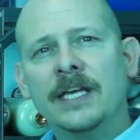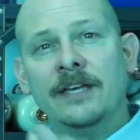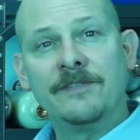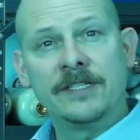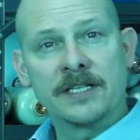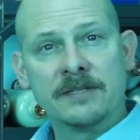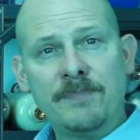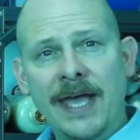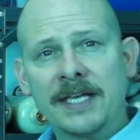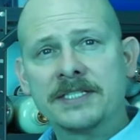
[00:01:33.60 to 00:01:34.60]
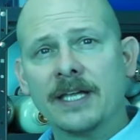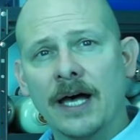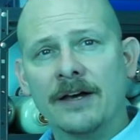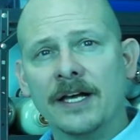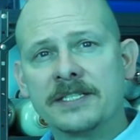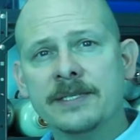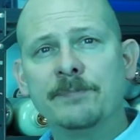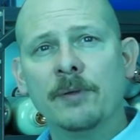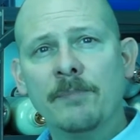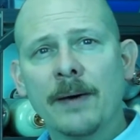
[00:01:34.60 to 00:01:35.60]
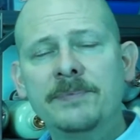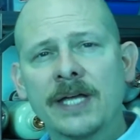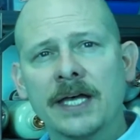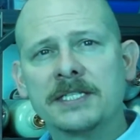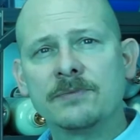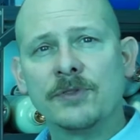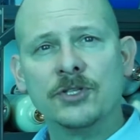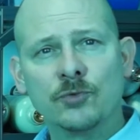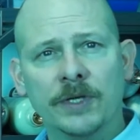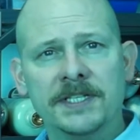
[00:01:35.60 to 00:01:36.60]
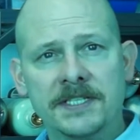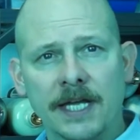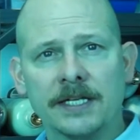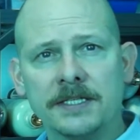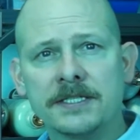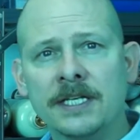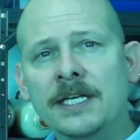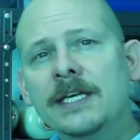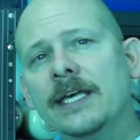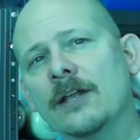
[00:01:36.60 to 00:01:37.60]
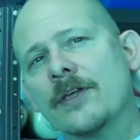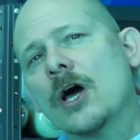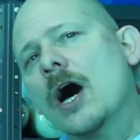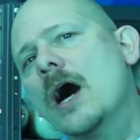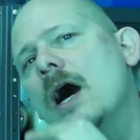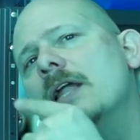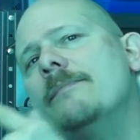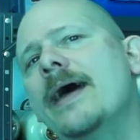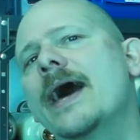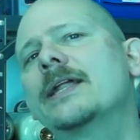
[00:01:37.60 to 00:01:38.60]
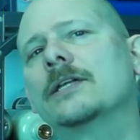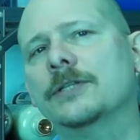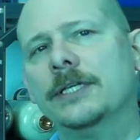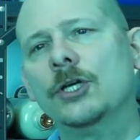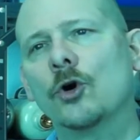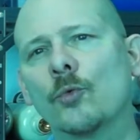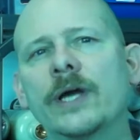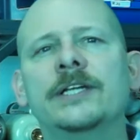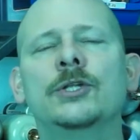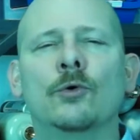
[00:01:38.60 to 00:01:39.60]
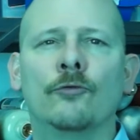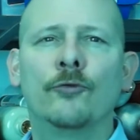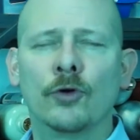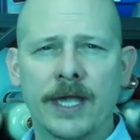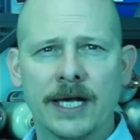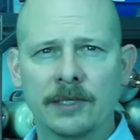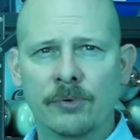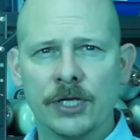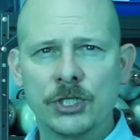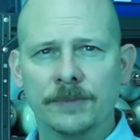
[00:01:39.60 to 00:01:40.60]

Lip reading: If it doesn't pass a simple bump test within 20 seconds, it'll then automatically go right into a full calibration.